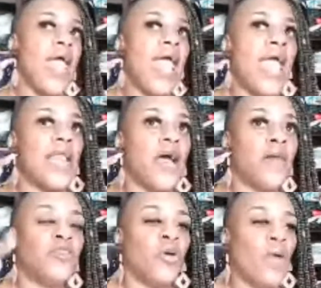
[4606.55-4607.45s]

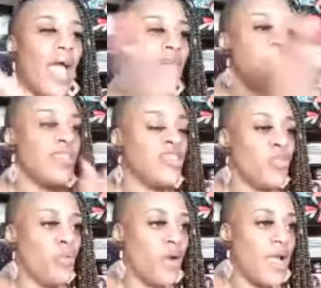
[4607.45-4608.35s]
And so having this
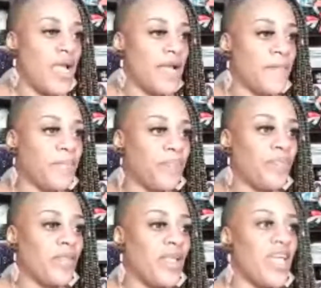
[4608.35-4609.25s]
break
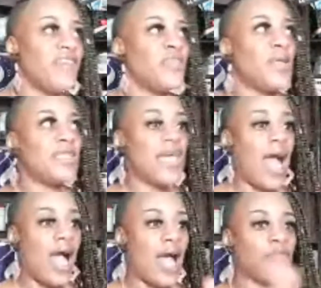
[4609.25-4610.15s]
gives me
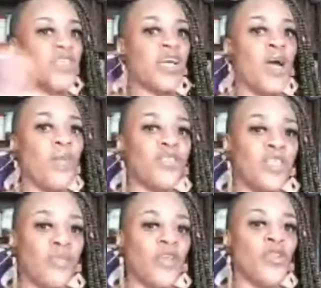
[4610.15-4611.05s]
time to come with
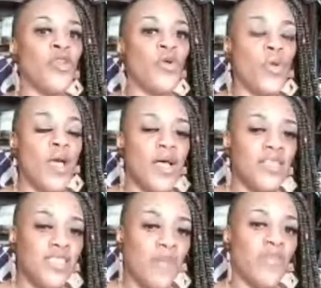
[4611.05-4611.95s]
something new,
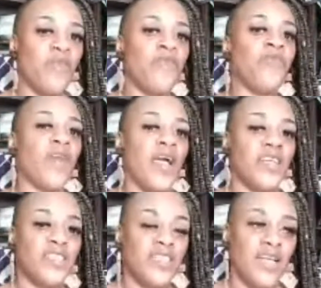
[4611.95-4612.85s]
something
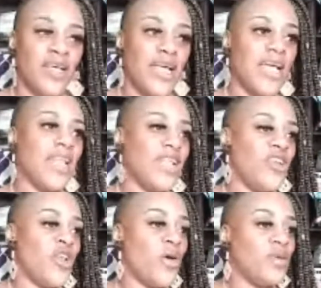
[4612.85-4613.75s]
fresh, and
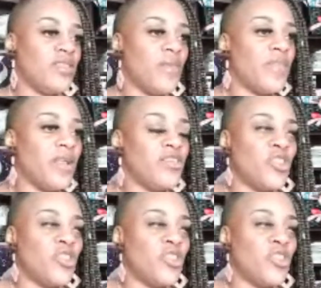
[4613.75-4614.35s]
it's something else.